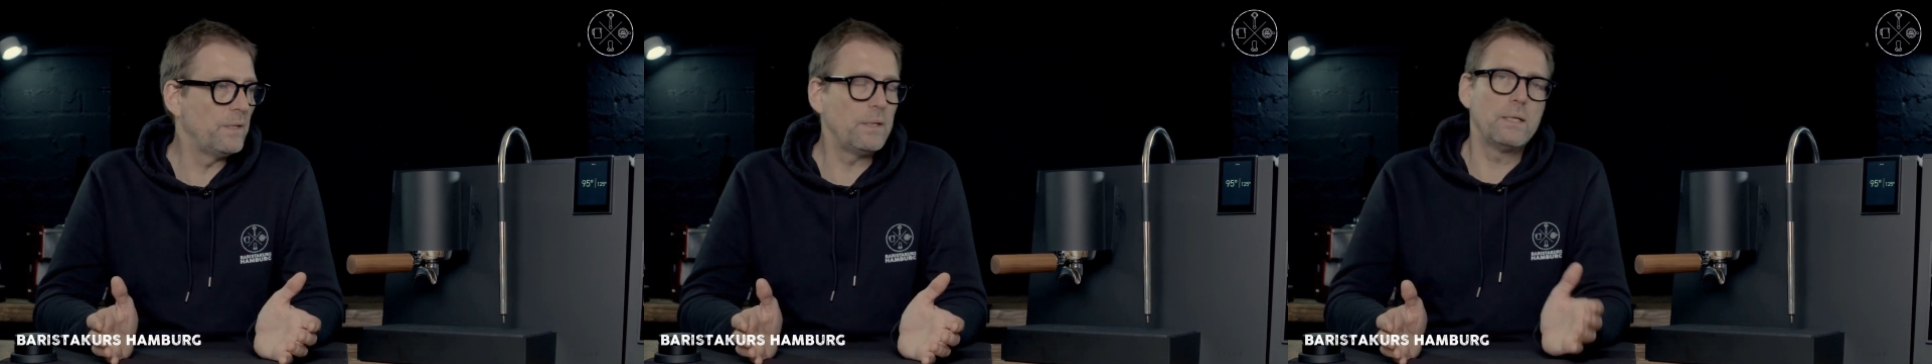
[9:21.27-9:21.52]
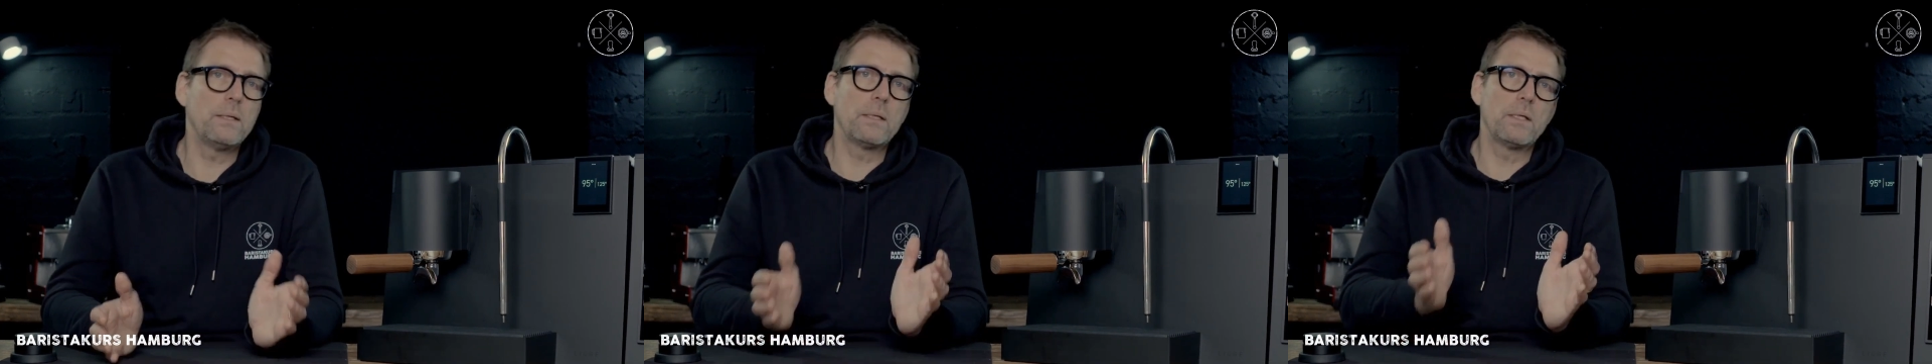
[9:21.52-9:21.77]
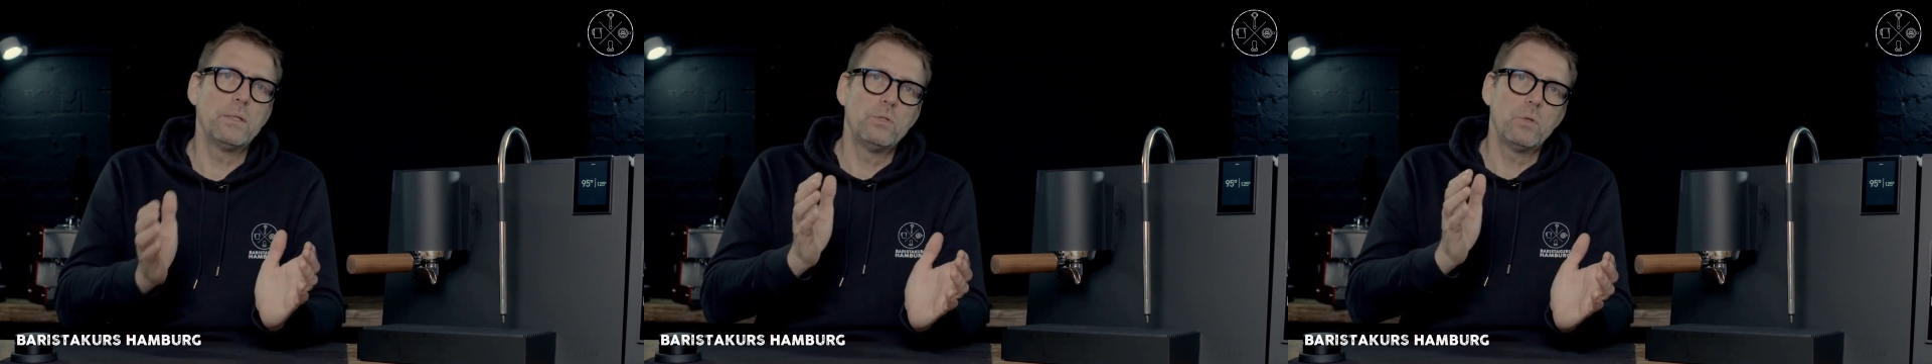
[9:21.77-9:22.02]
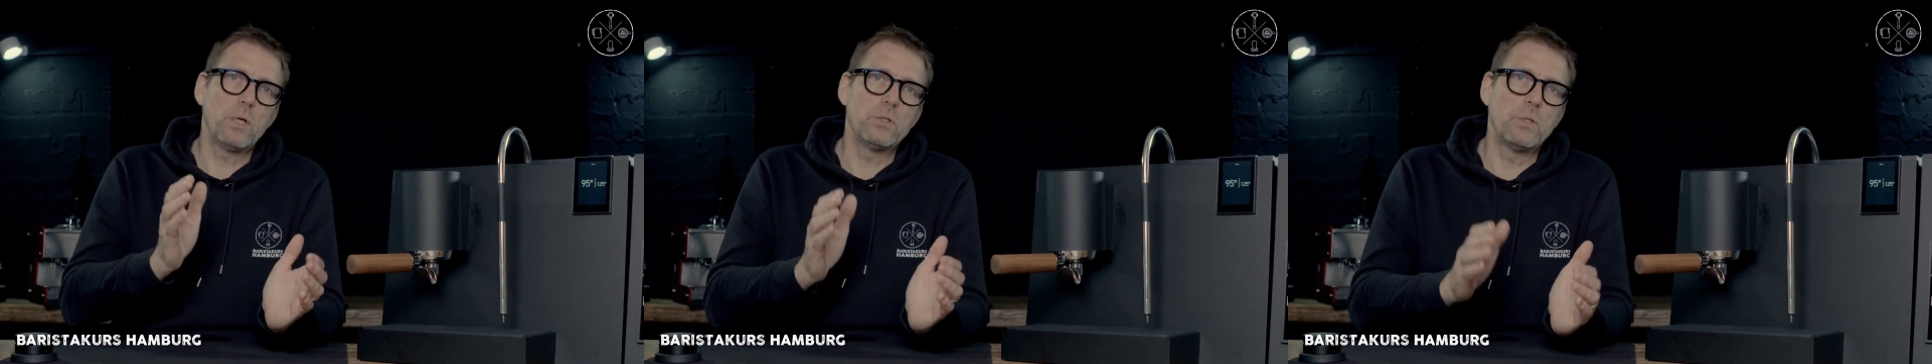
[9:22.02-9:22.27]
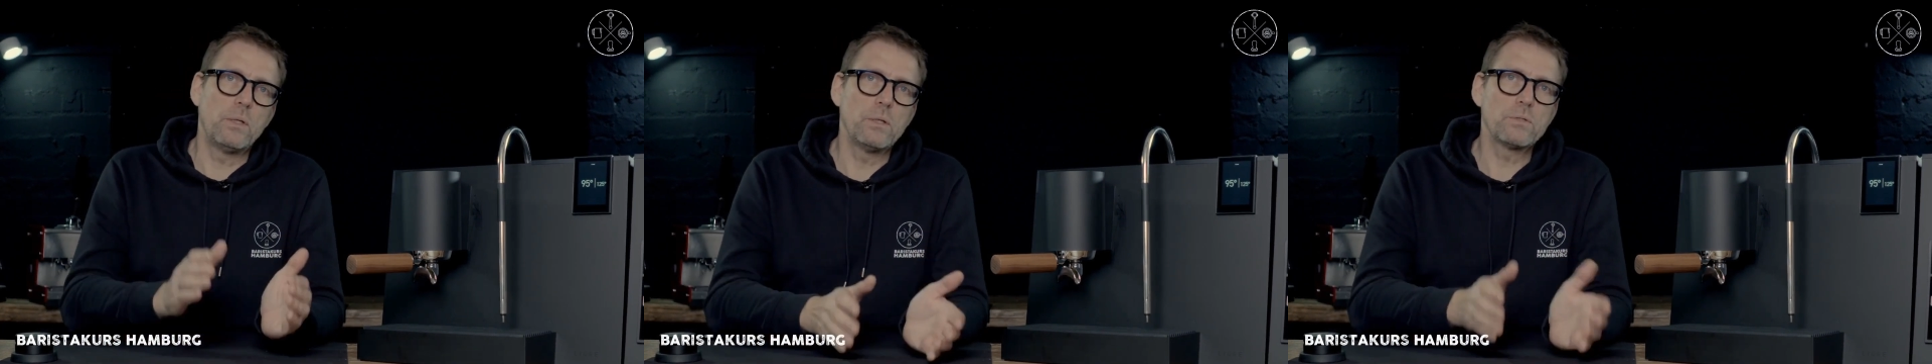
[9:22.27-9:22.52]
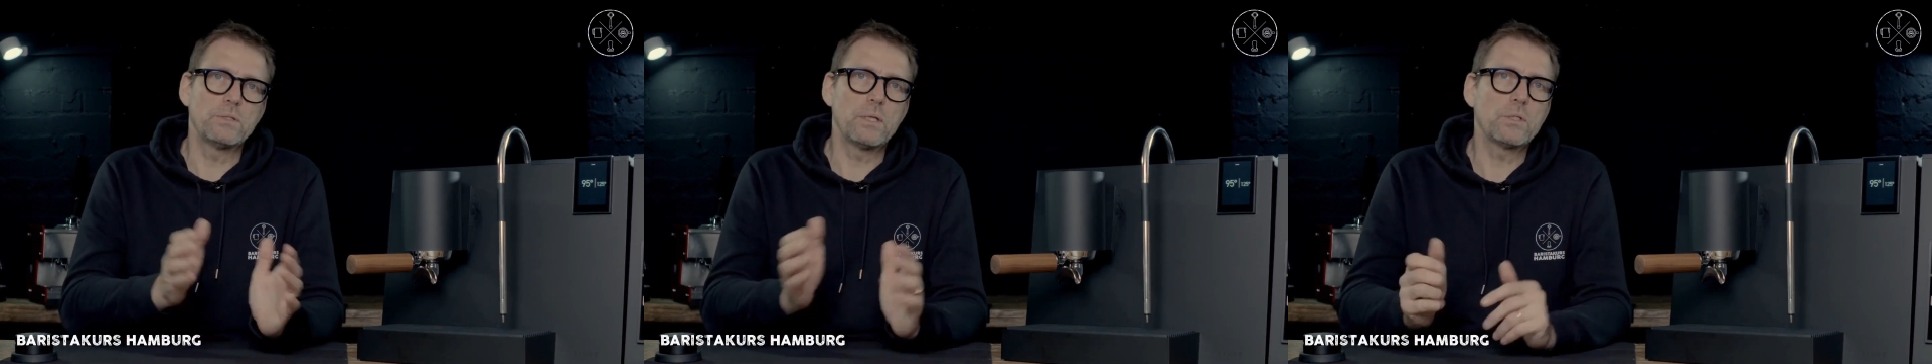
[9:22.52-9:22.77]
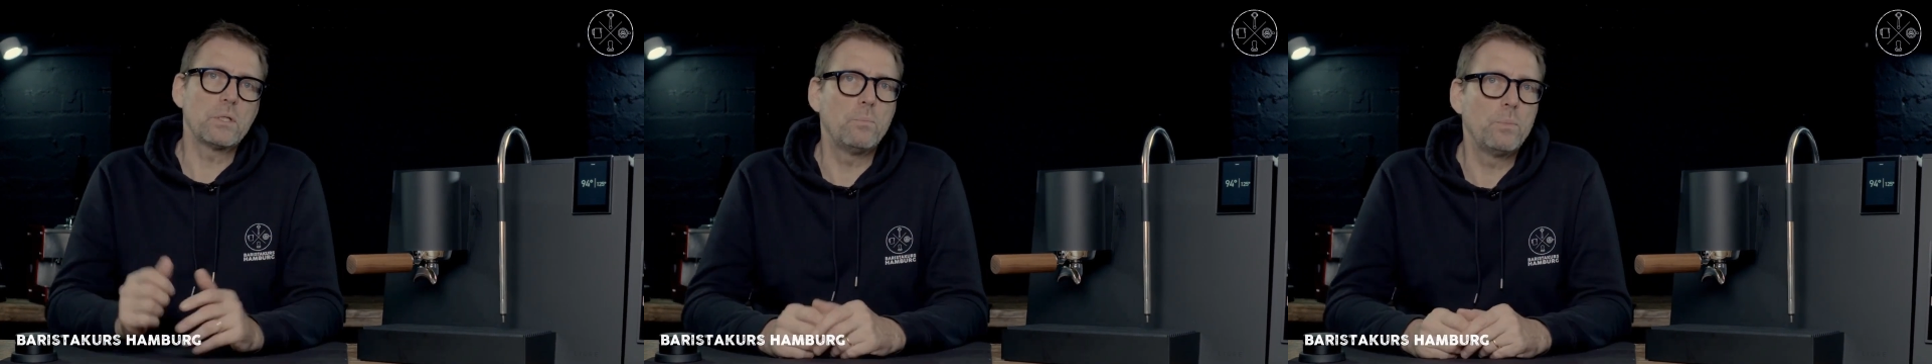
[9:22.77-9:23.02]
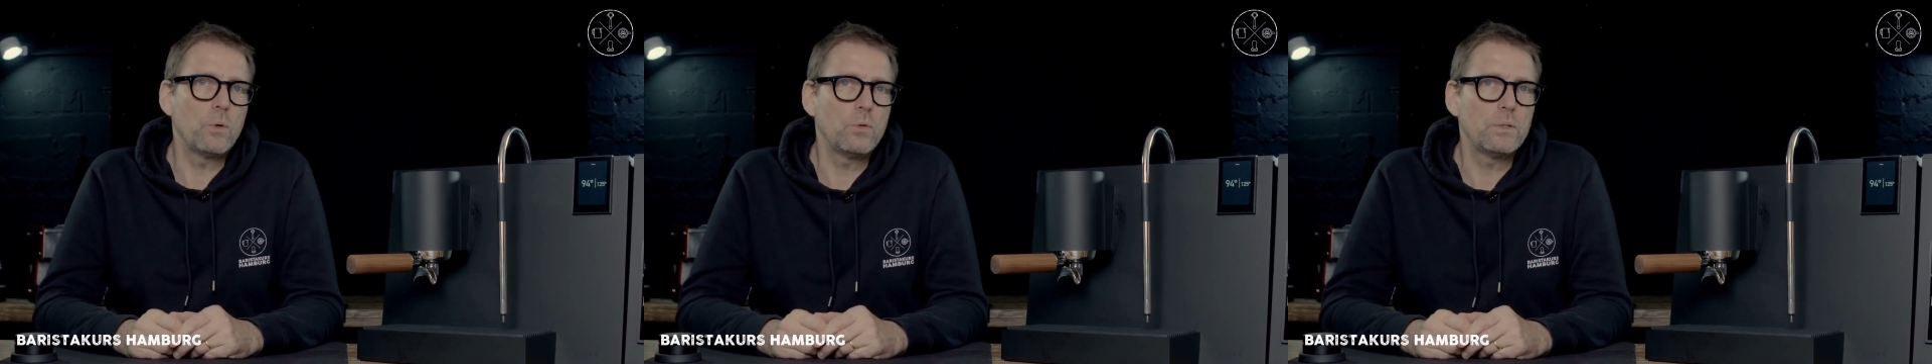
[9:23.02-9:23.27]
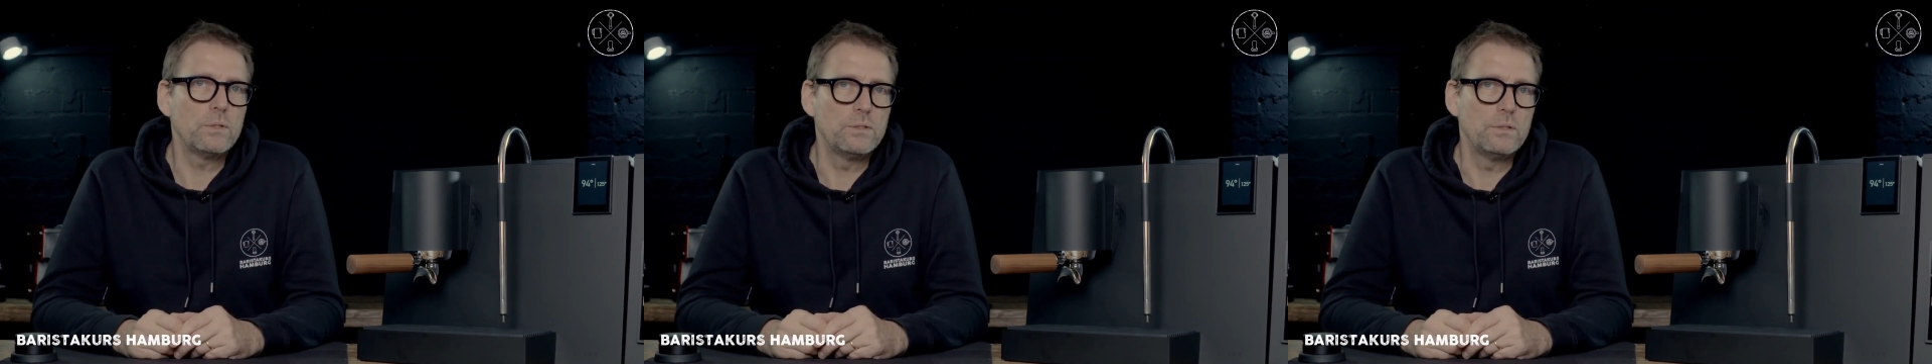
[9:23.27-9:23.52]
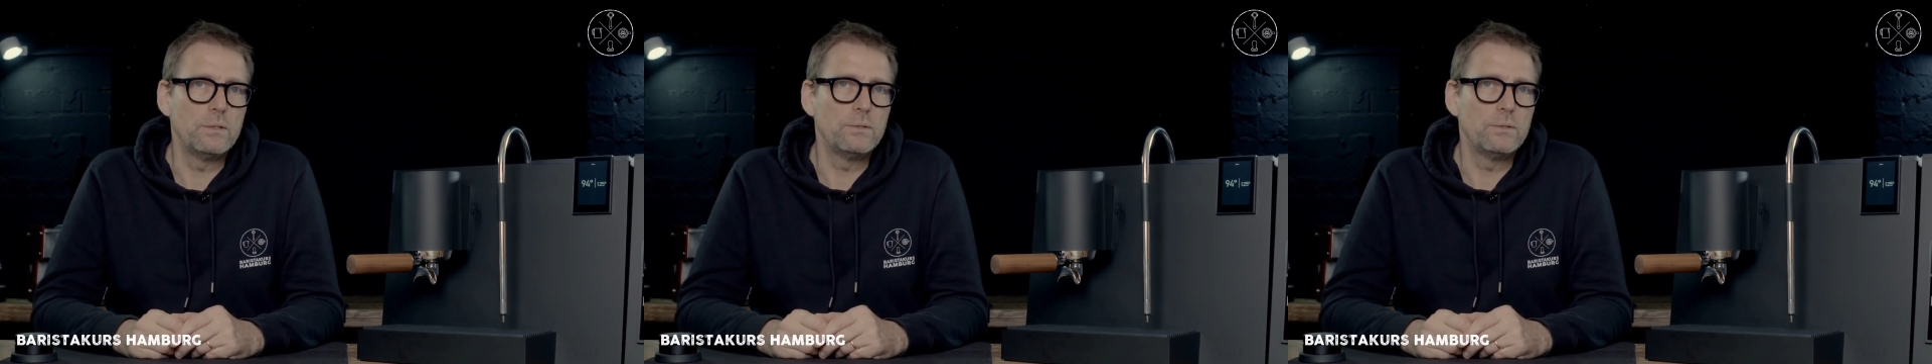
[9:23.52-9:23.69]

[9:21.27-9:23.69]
in the construction of such components.